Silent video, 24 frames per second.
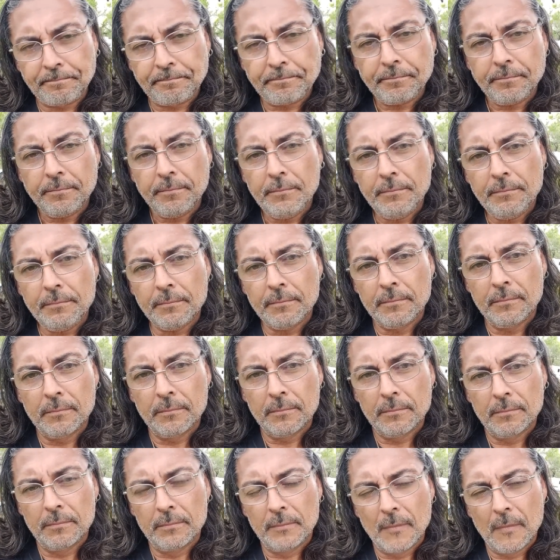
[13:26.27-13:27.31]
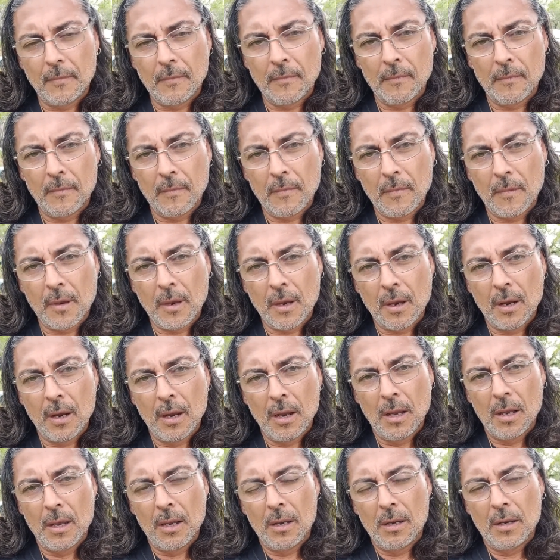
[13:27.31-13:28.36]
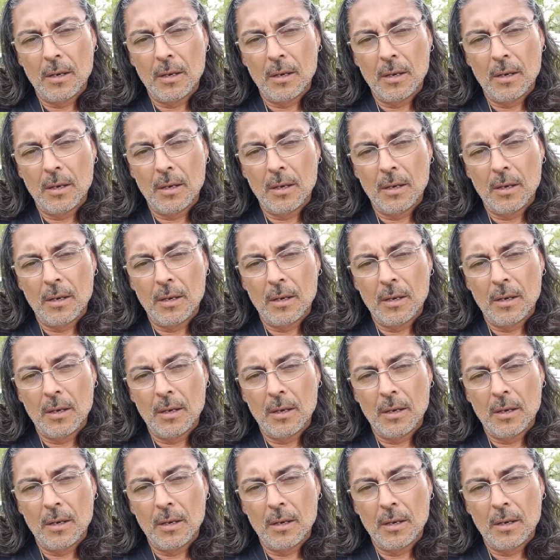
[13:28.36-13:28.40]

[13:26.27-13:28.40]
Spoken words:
(no one is talking)